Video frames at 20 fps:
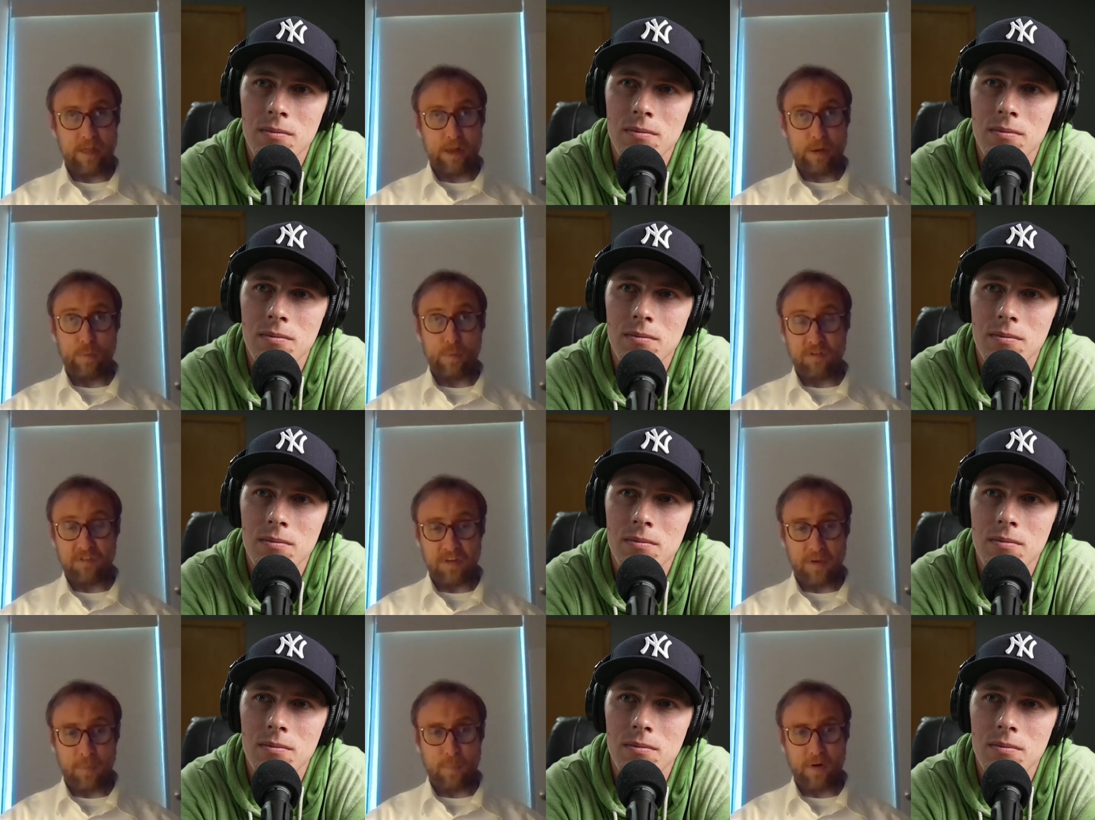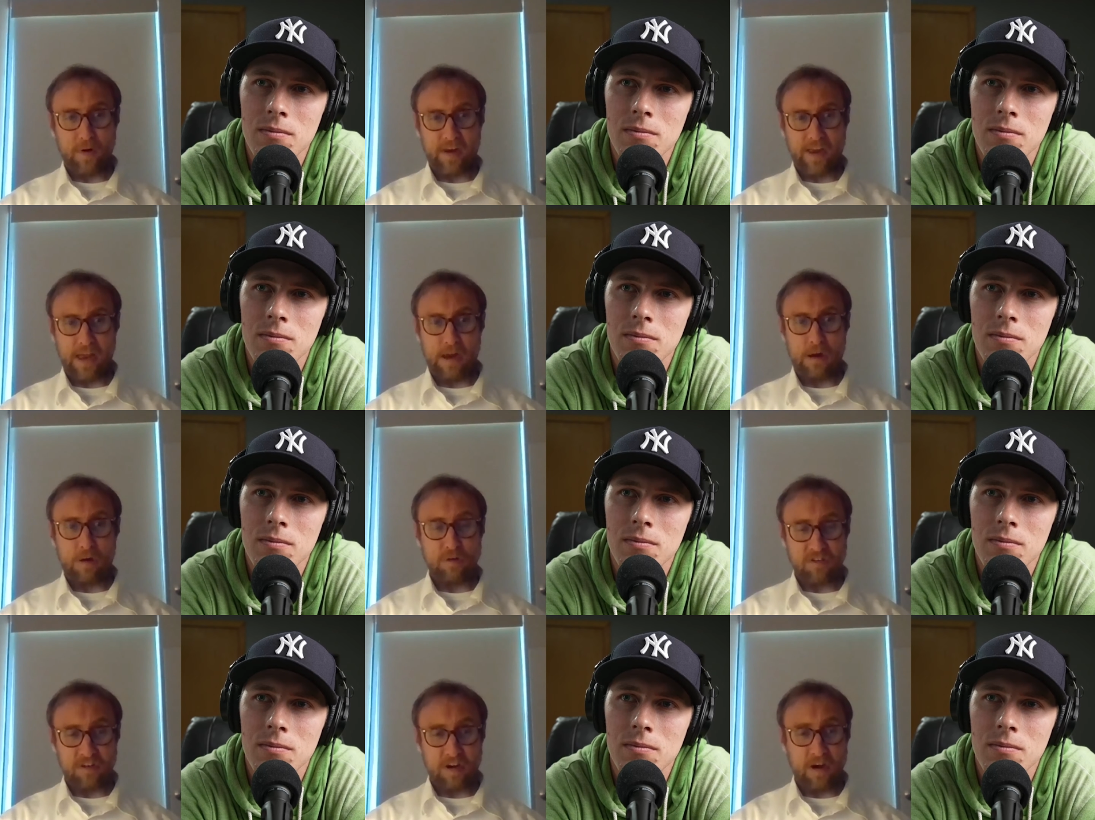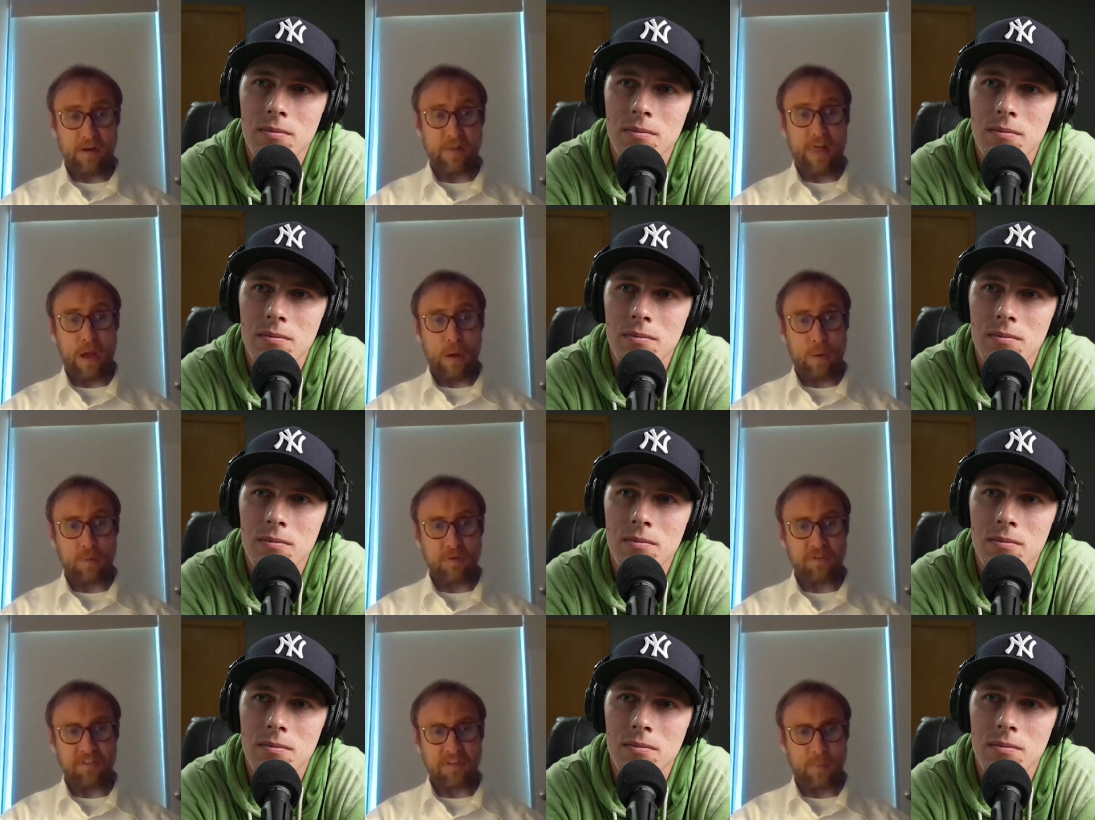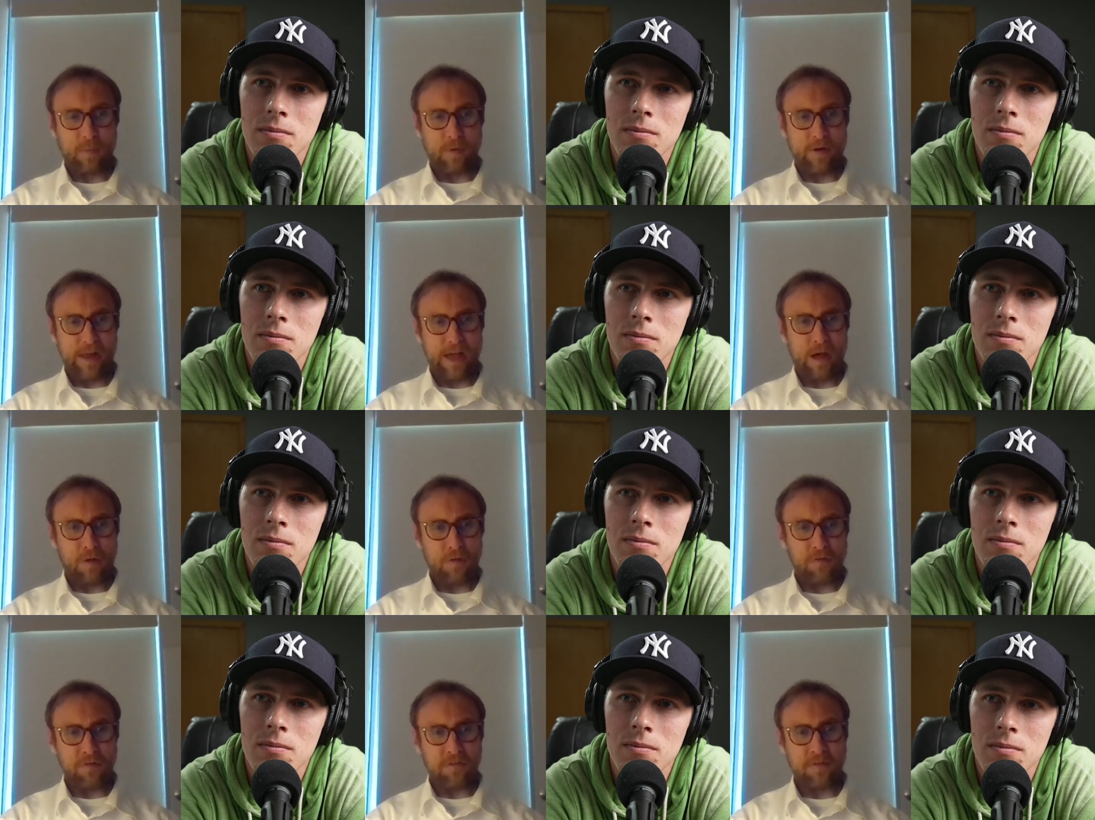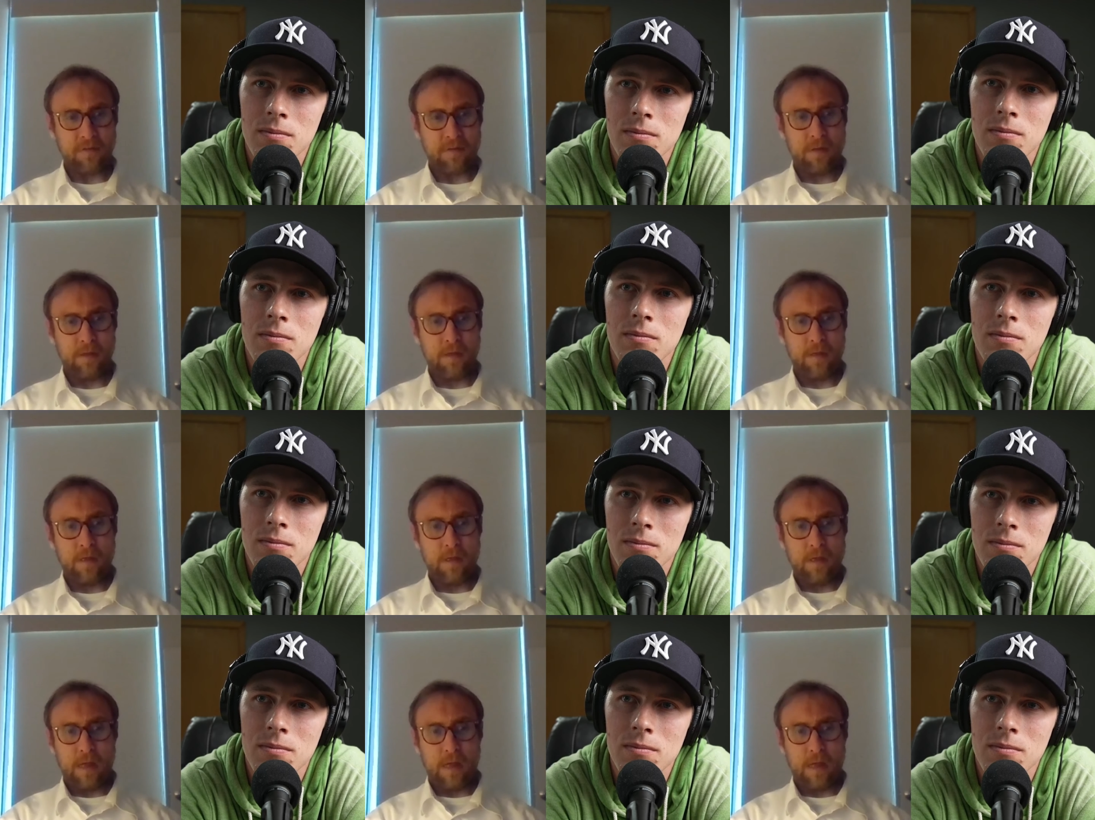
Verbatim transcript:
Speaker 1: then reciprocate or share that with someone else?